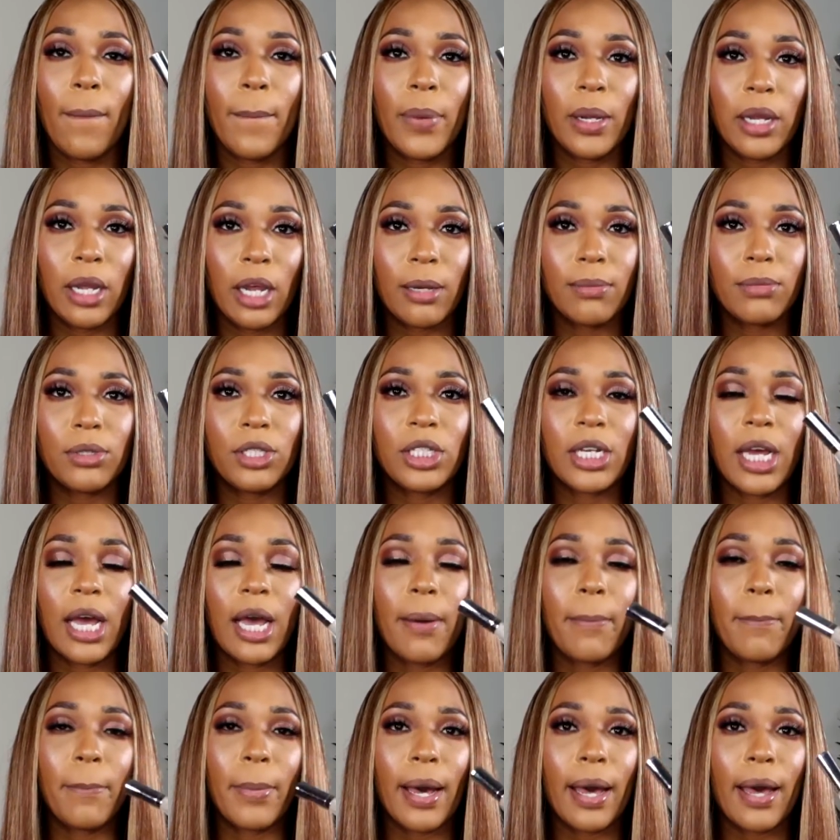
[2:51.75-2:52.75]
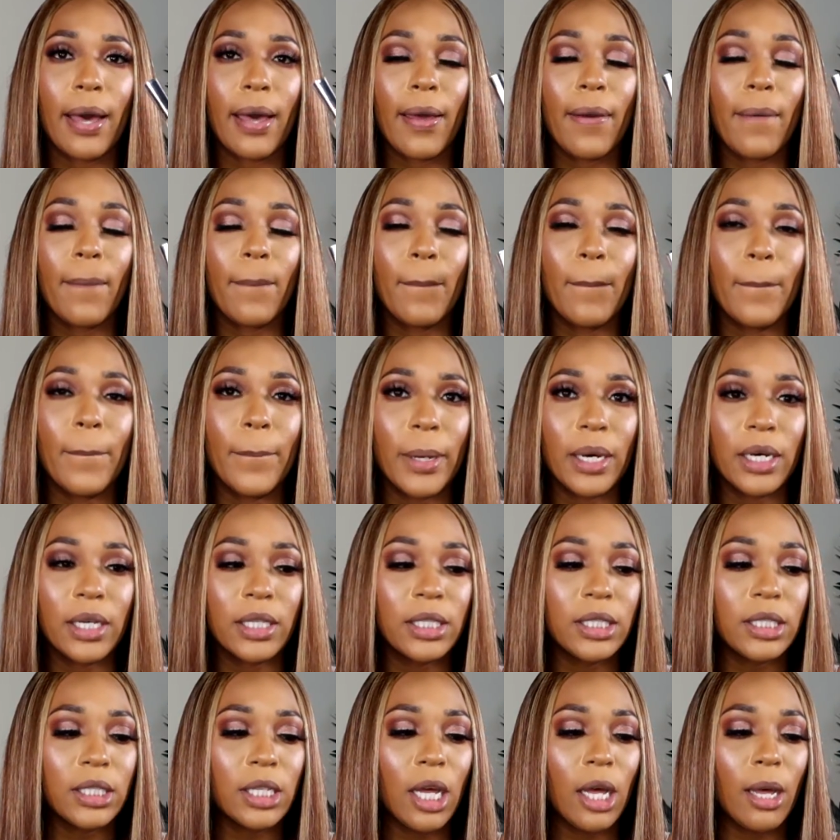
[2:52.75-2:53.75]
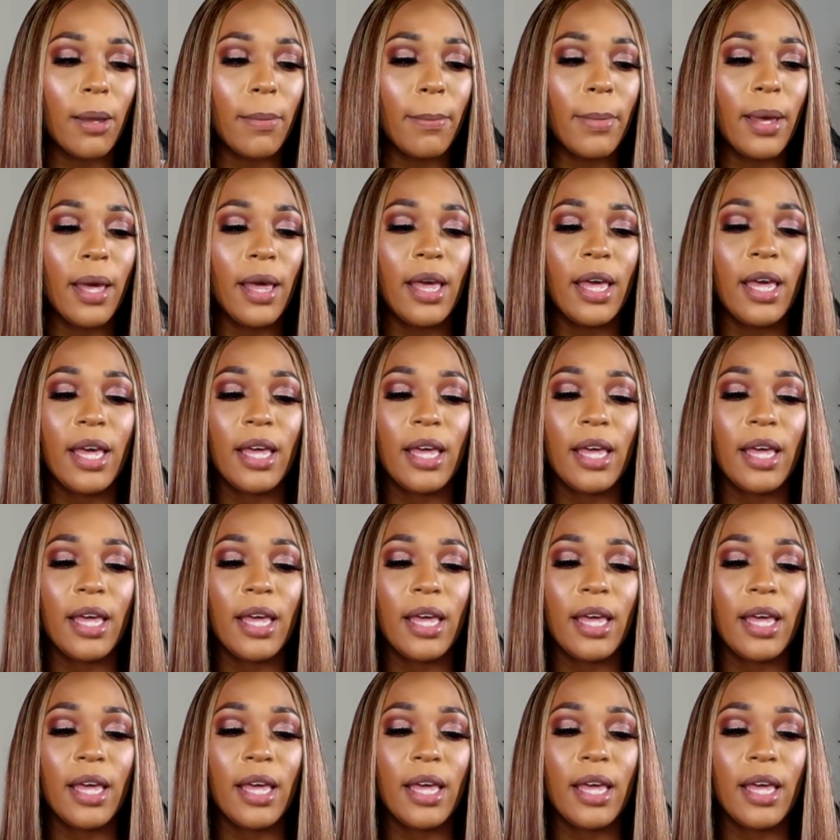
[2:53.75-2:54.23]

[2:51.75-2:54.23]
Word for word: Plump Shot by Buxom,